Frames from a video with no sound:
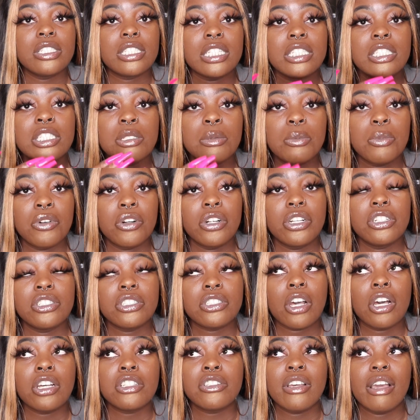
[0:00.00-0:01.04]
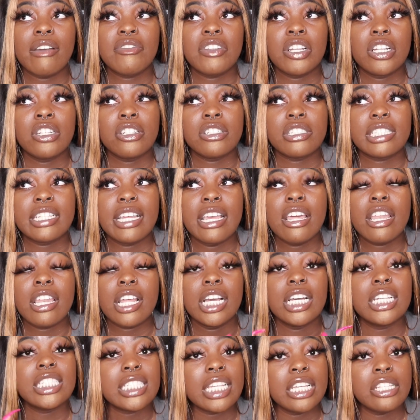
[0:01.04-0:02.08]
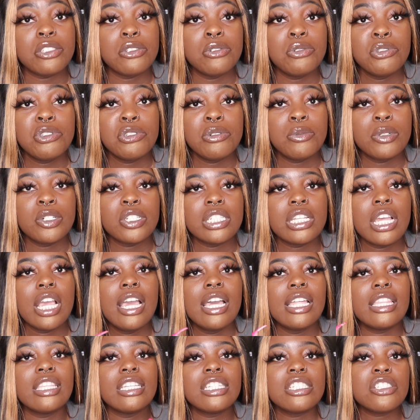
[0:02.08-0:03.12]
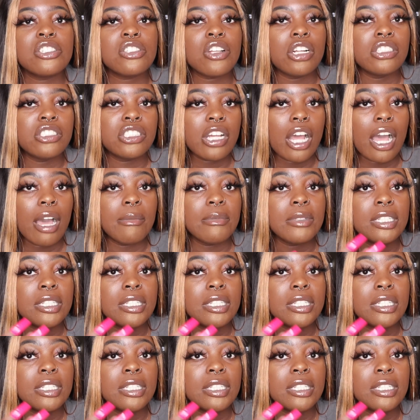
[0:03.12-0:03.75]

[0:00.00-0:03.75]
and supporters also have to understand us as YouTubers, this is our job.